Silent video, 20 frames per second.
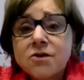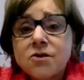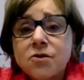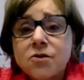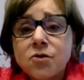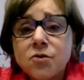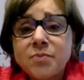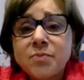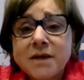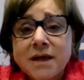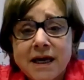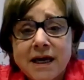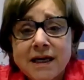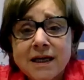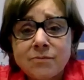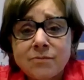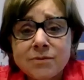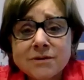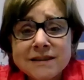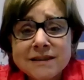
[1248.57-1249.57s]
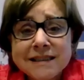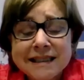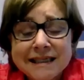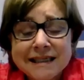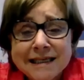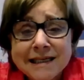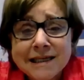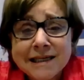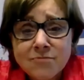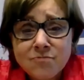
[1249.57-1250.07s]
You'll be able
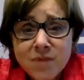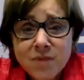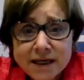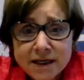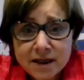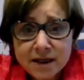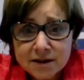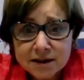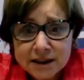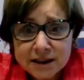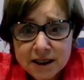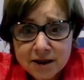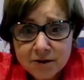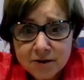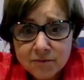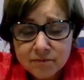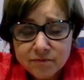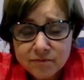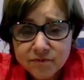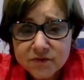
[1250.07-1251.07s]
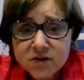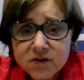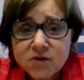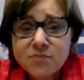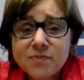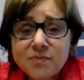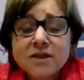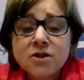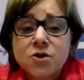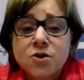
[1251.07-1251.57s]
to email him,
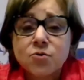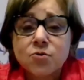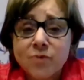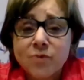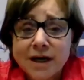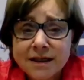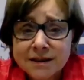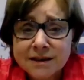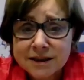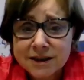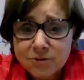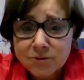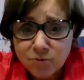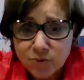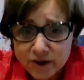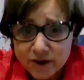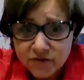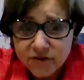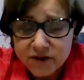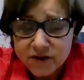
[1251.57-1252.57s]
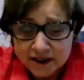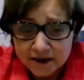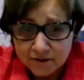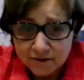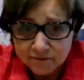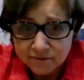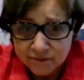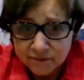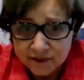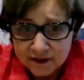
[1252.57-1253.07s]
speak directly with
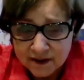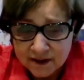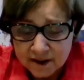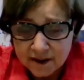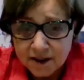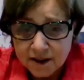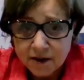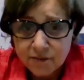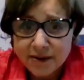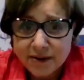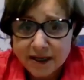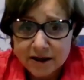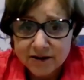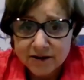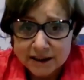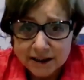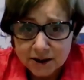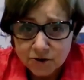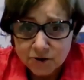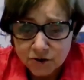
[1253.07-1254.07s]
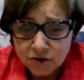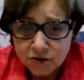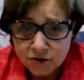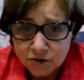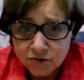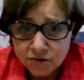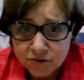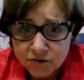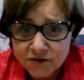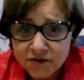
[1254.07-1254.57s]
him about
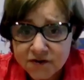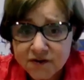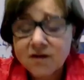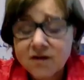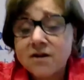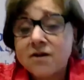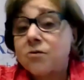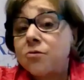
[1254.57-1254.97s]
issues,